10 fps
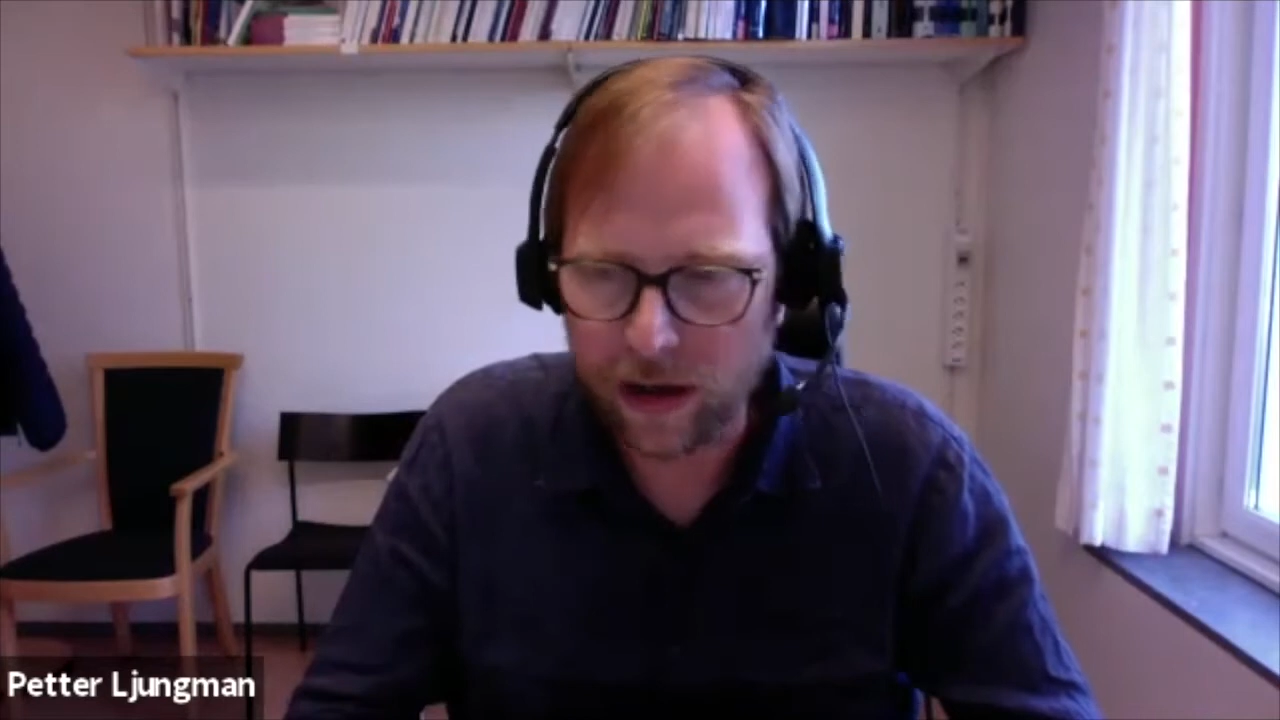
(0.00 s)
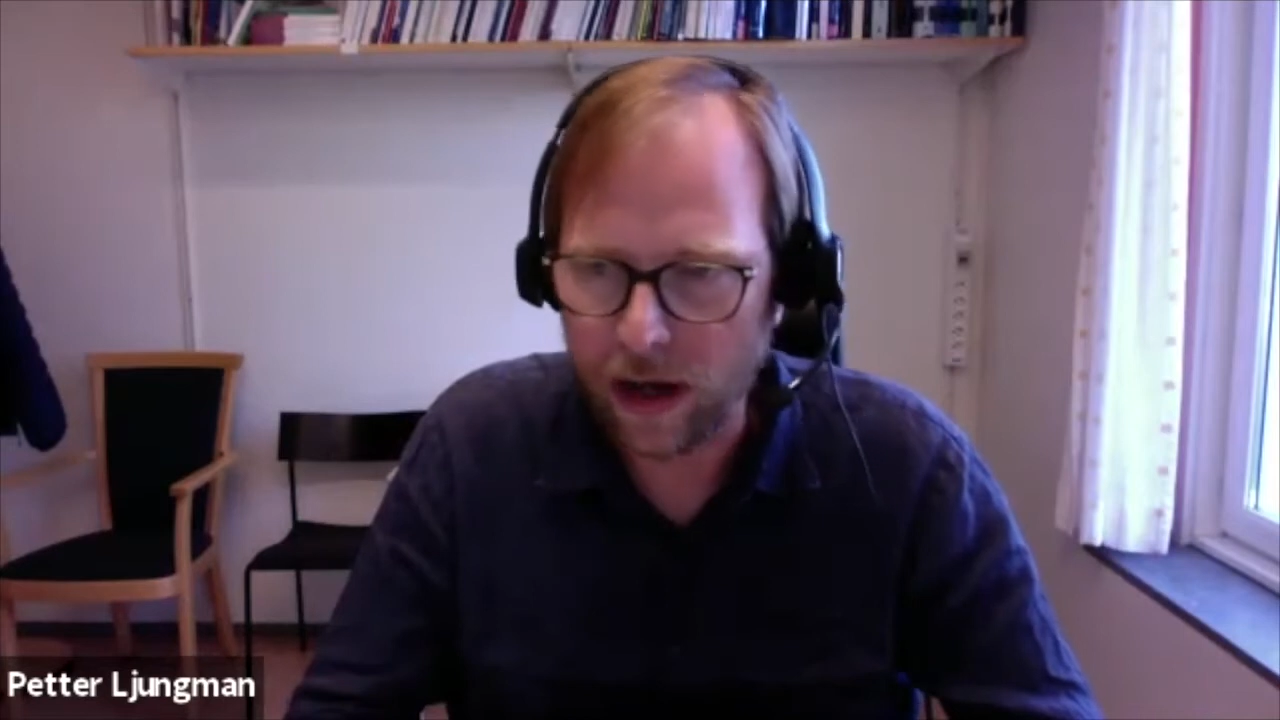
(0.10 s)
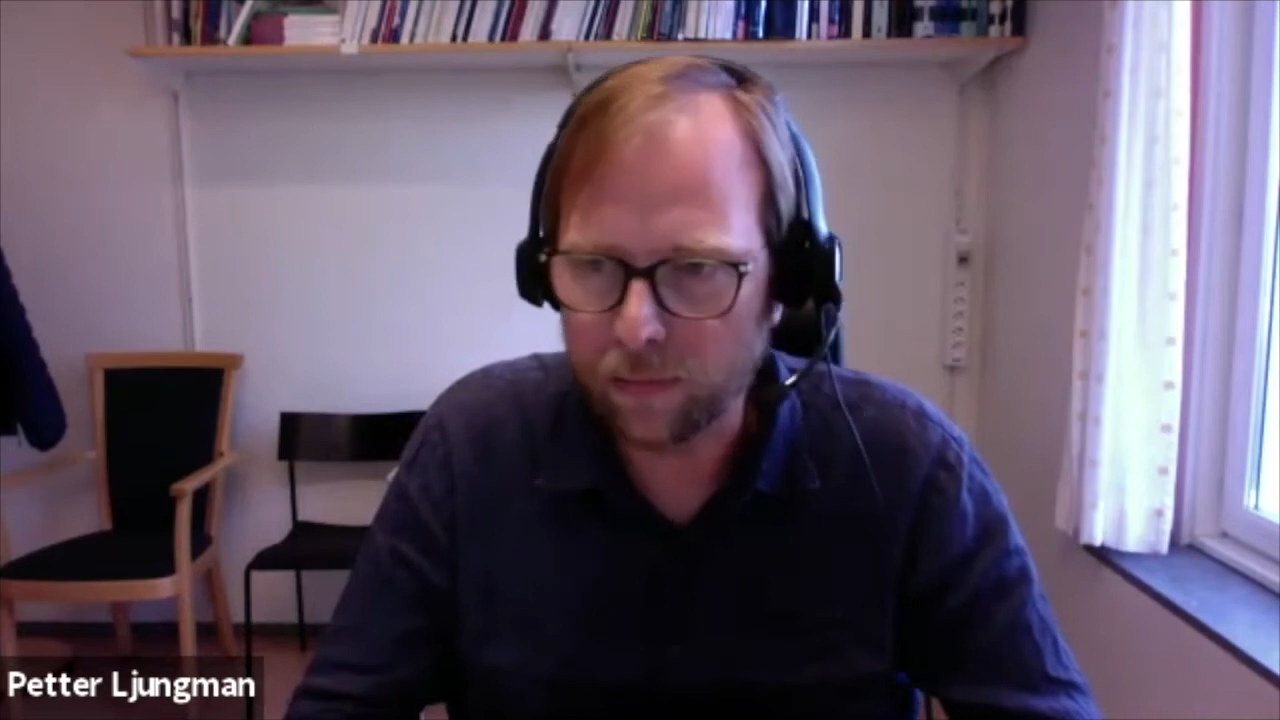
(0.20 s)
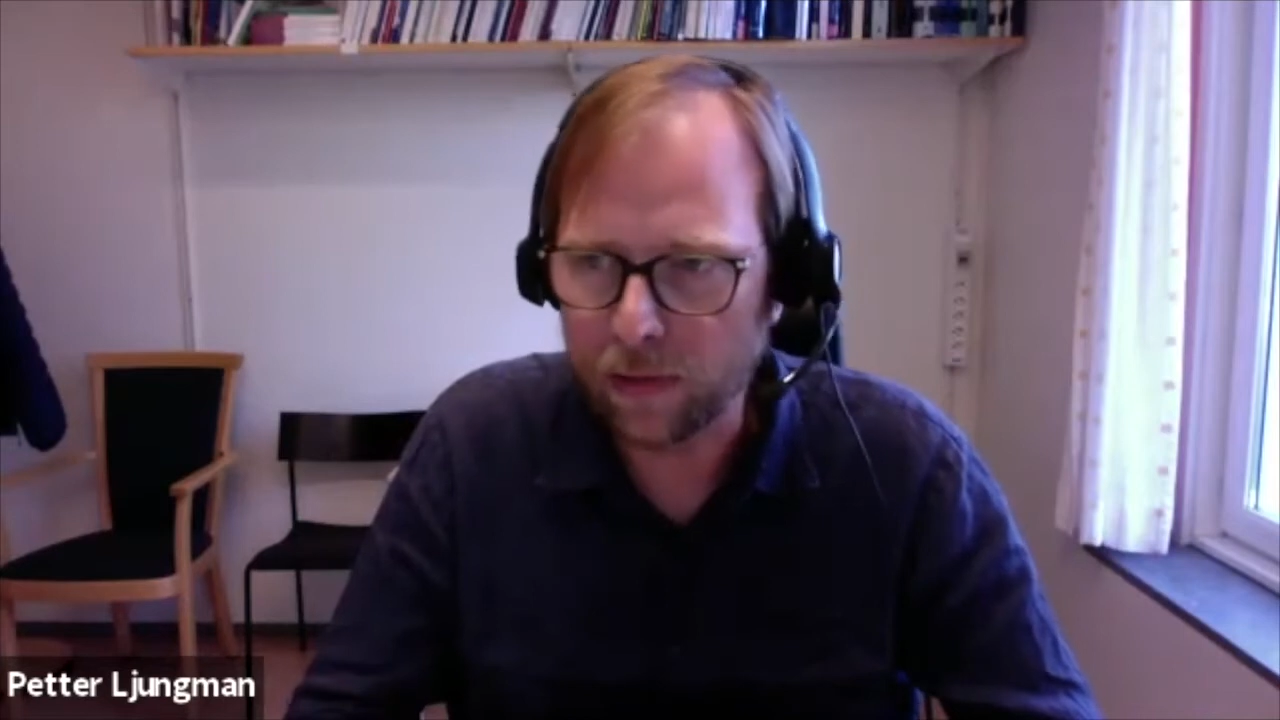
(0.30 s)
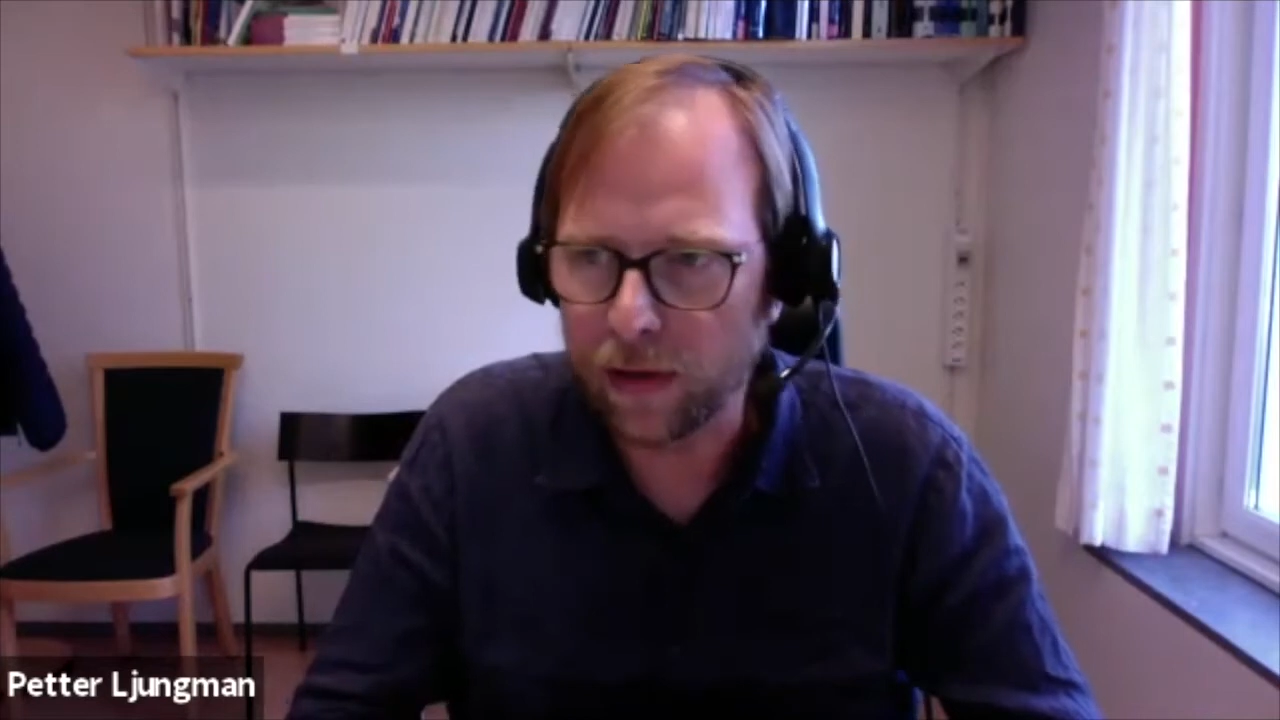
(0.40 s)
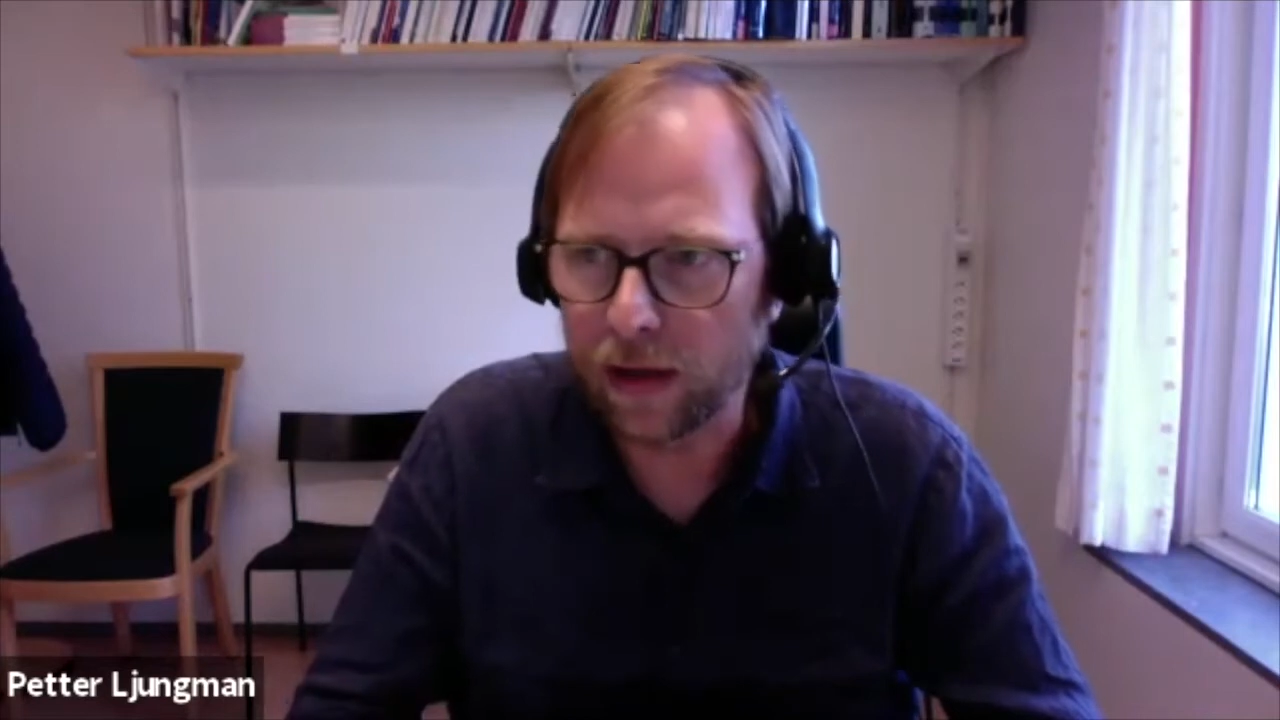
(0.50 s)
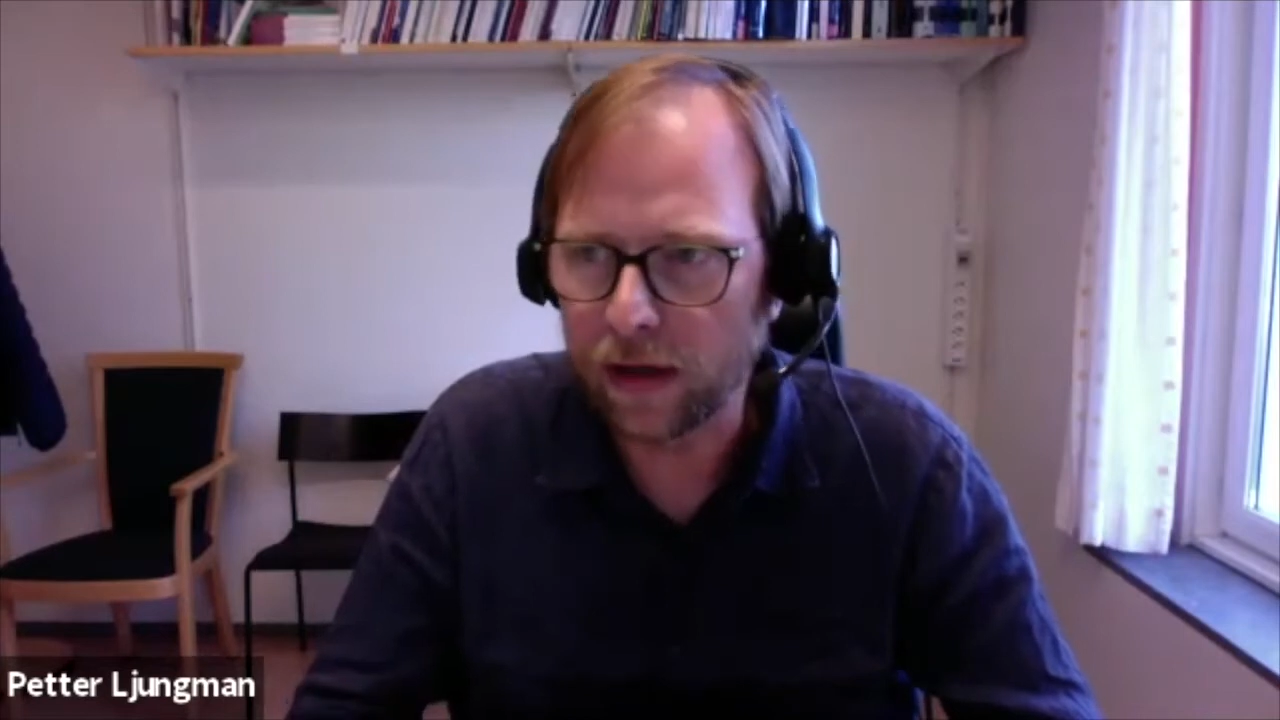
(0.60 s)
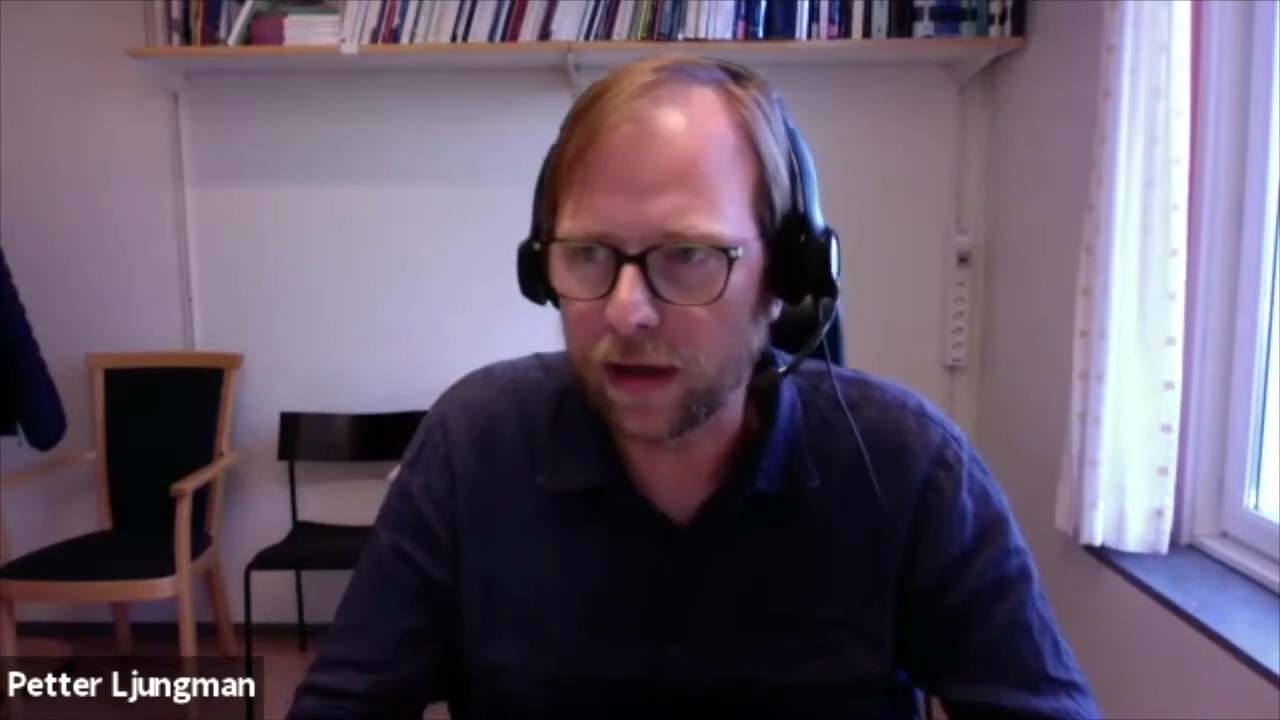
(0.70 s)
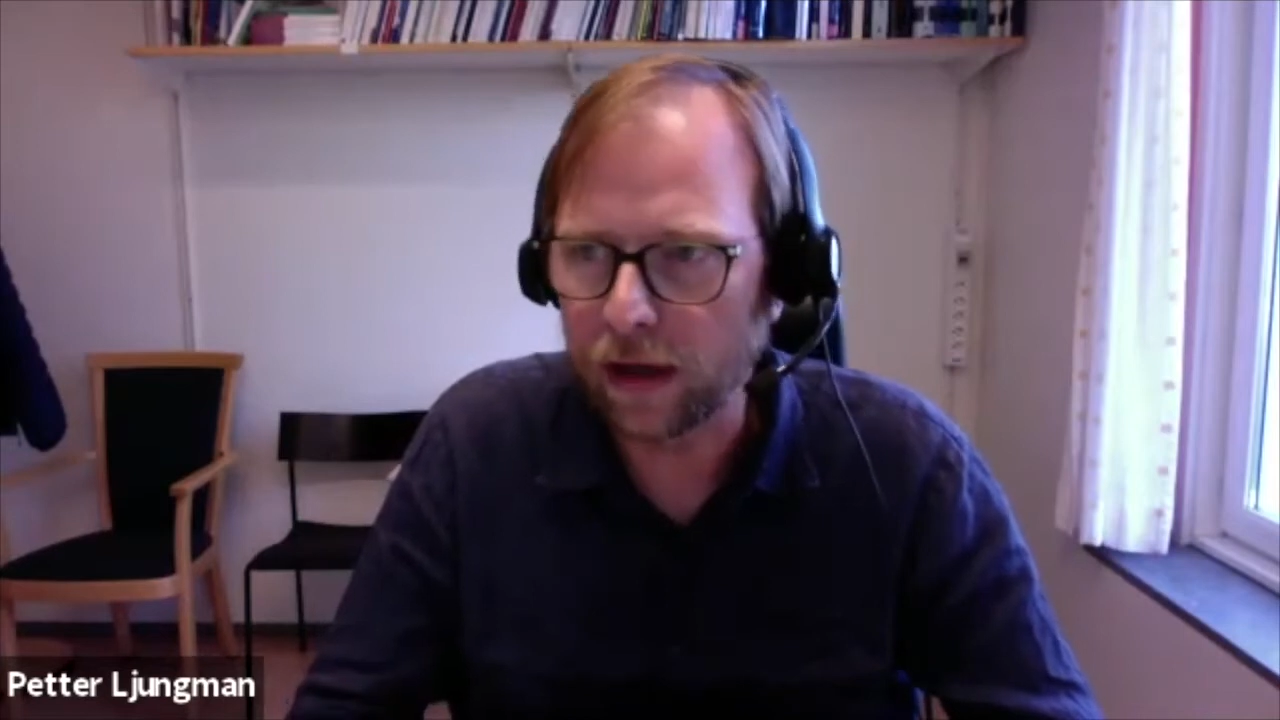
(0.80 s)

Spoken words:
adaptability,